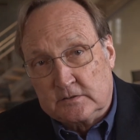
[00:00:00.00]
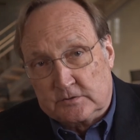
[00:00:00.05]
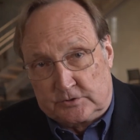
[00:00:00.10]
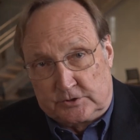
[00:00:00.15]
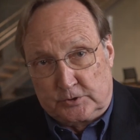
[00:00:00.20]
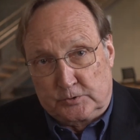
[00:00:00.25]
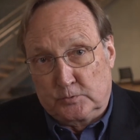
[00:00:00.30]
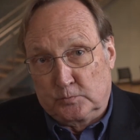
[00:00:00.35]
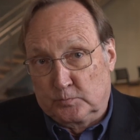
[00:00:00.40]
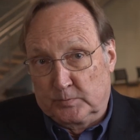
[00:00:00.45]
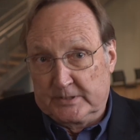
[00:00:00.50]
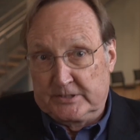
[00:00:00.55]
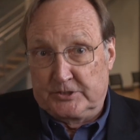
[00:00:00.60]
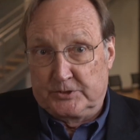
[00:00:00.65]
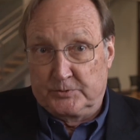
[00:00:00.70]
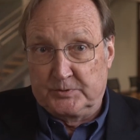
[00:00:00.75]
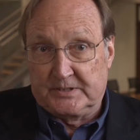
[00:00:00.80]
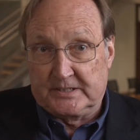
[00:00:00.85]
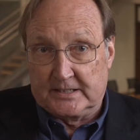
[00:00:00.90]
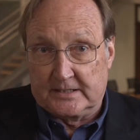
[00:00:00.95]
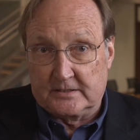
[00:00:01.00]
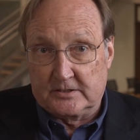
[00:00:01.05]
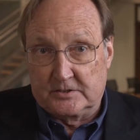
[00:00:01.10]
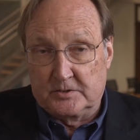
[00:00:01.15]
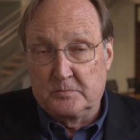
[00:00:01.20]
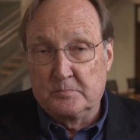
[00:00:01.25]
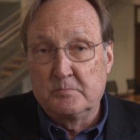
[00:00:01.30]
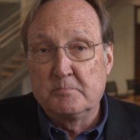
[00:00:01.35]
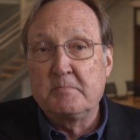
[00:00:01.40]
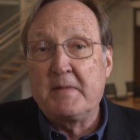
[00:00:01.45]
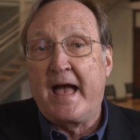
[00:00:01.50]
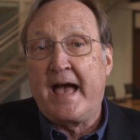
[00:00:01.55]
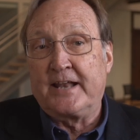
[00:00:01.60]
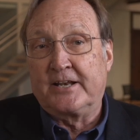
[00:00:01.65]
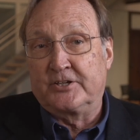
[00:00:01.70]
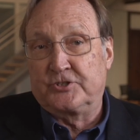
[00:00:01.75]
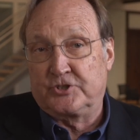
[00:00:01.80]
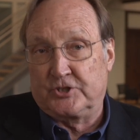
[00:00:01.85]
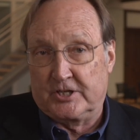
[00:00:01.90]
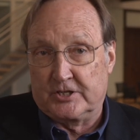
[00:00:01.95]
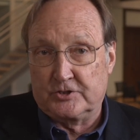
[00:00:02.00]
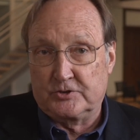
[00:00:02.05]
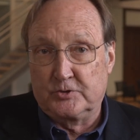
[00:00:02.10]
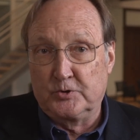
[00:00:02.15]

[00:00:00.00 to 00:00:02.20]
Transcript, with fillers: to reduce it, to manage it,